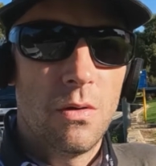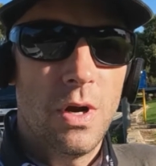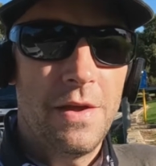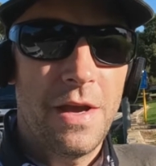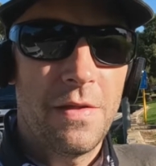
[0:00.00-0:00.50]

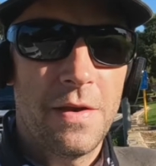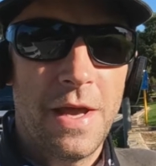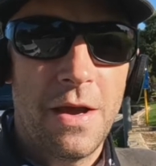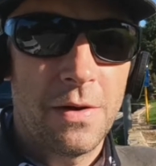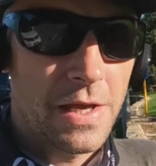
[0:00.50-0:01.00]
We'll head down there
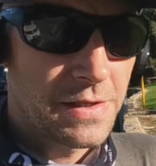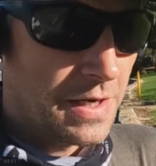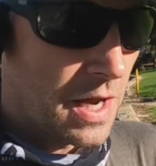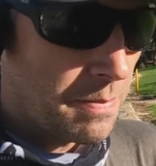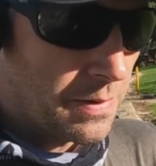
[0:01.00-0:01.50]
now, get
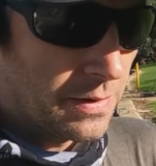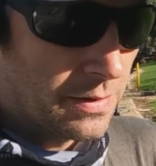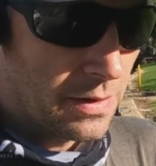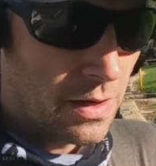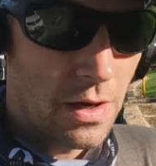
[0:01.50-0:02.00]
set up.
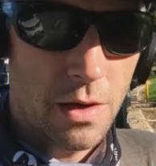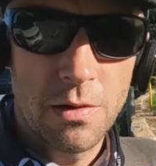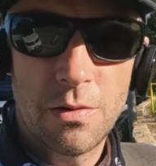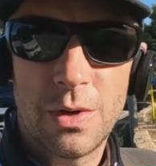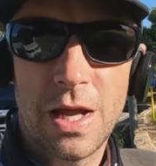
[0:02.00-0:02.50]

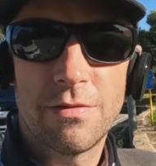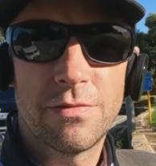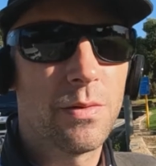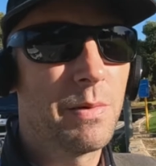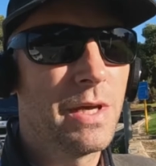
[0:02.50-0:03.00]
We'll have
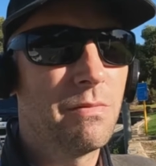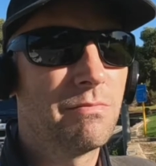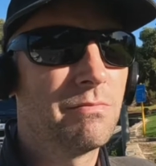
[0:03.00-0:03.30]
probably